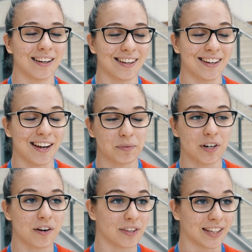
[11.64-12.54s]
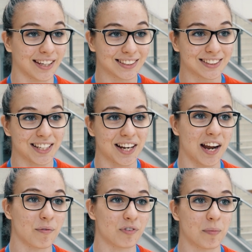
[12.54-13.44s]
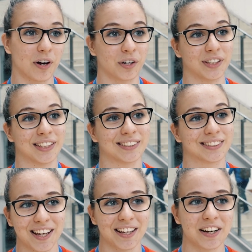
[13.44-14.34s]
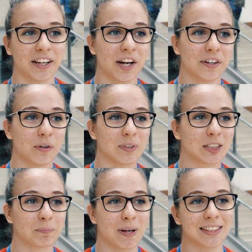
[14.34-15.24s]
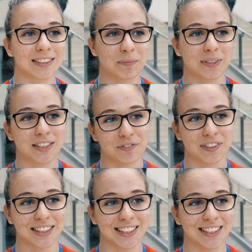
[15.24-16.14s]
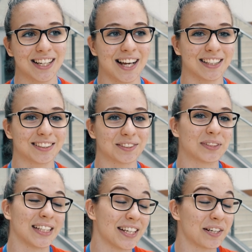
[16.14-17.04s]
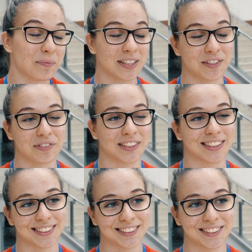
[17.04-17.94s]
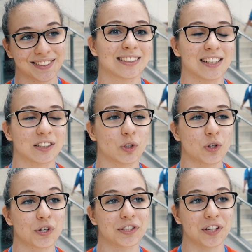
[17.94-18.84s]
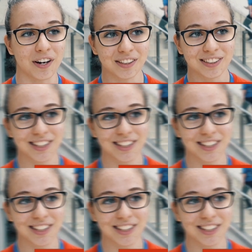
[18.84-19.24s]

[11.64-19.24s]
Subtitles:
I'm Dorottya Kiss, and I am from Hungary. In Hungarian, we spell it a bit differently and say it a bit differently. It's Dorottya.